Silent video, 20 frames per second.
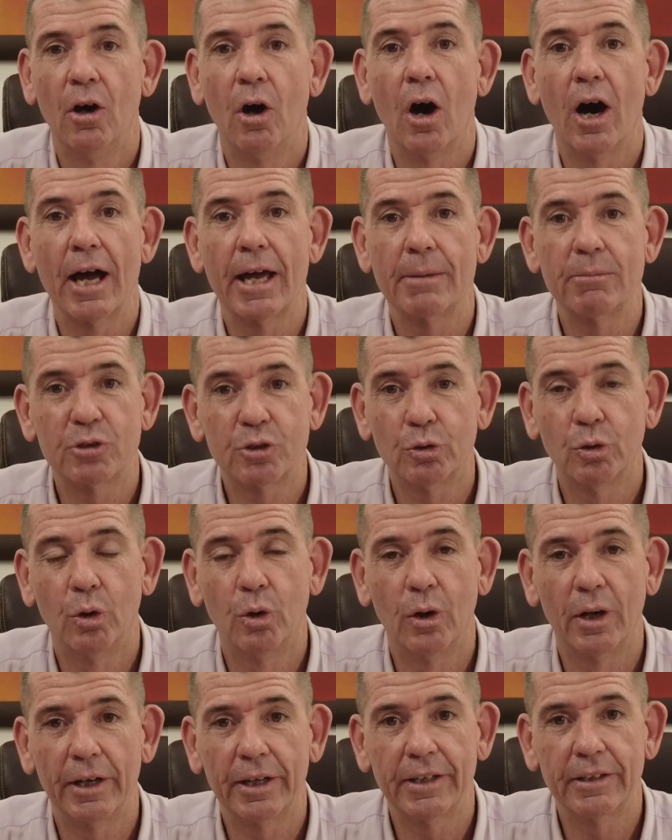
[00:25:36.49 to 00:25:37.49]
I am
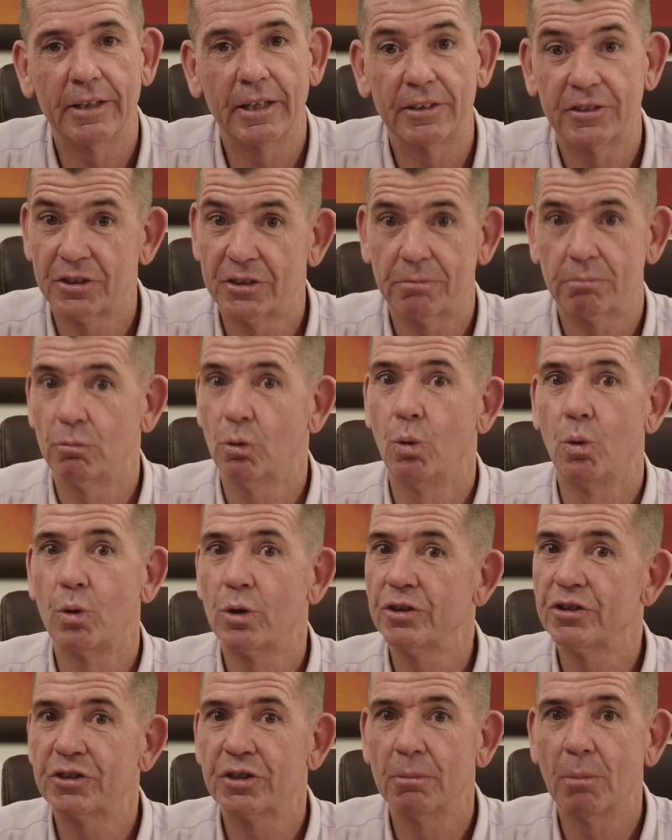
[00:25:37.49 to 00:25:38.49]
sure it's
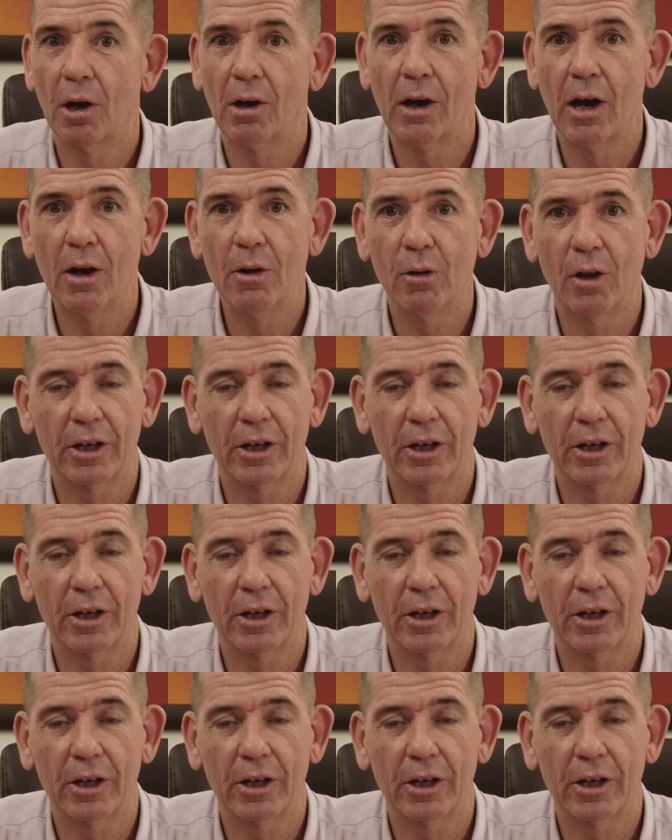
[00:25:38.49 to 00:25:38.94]
August tomorrow,